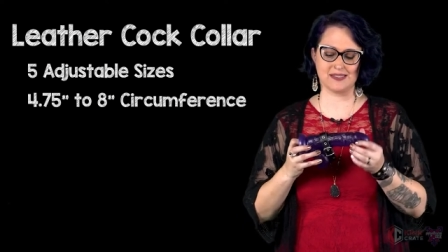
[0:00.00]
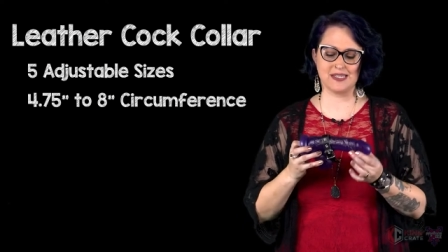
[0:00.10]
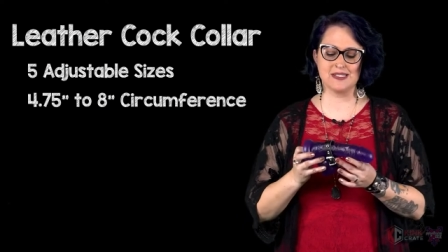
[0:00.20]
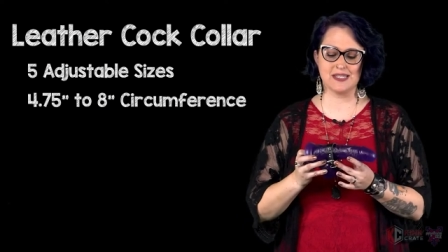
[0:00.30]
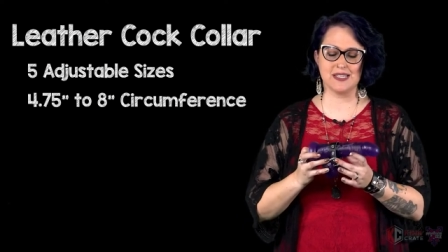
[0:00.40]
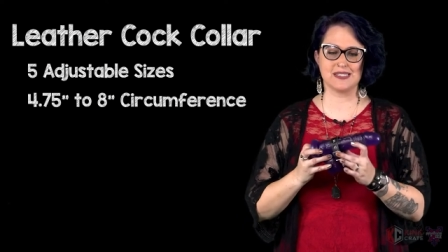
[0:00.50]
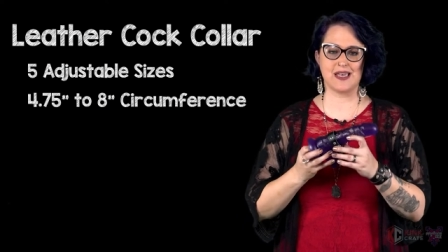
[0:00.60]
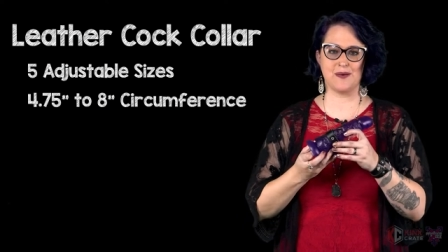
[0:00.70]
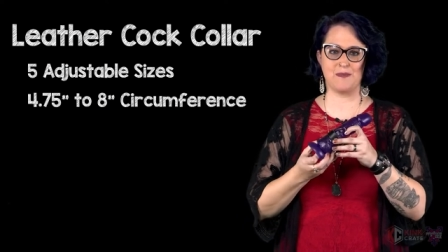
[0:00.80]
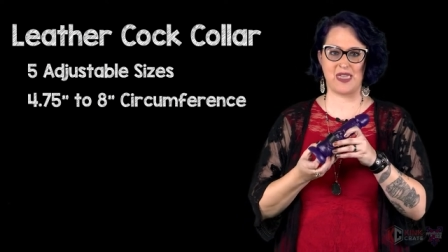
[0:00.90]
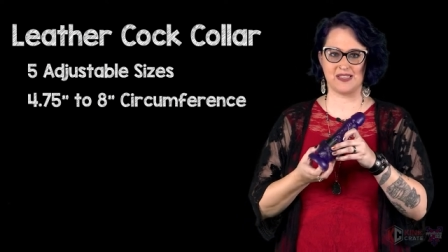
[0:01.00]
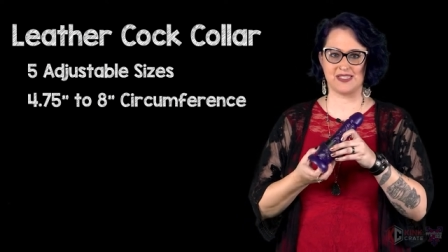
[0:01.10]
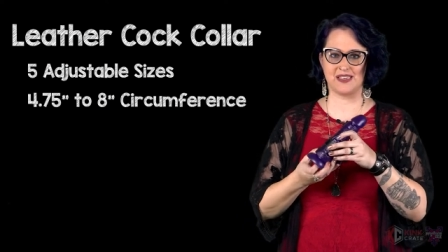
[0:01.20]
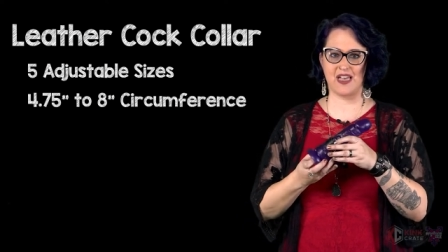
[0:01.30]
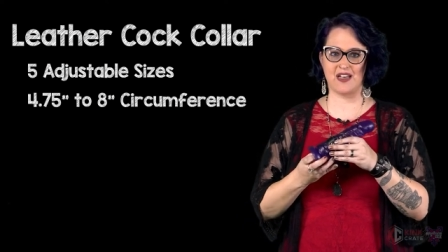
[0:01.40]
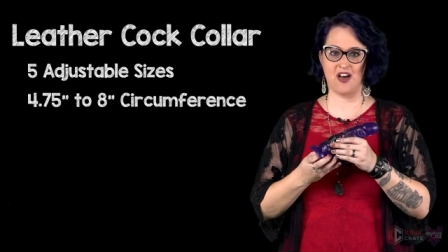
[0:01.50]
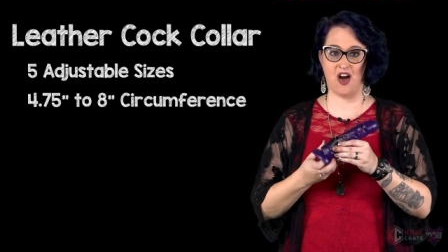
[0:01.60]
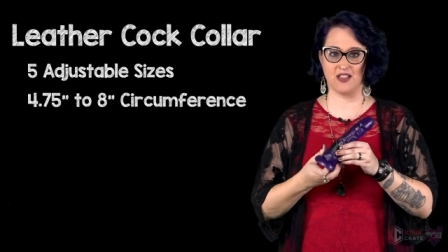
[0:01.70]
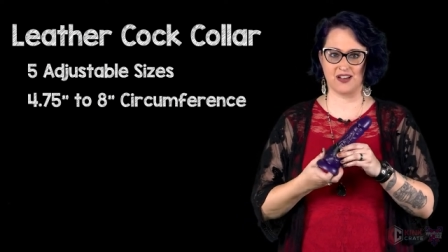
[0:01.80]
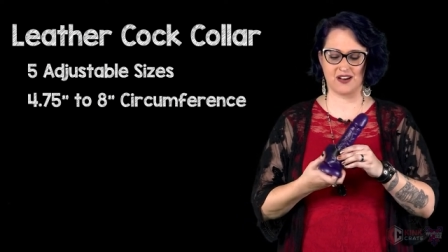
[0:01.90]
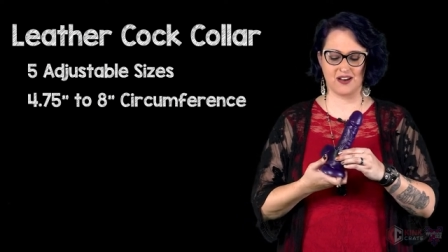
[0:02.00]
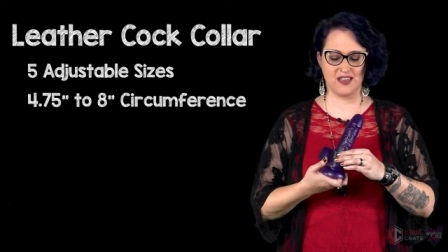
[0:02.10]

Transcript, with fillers: into this amazing collar.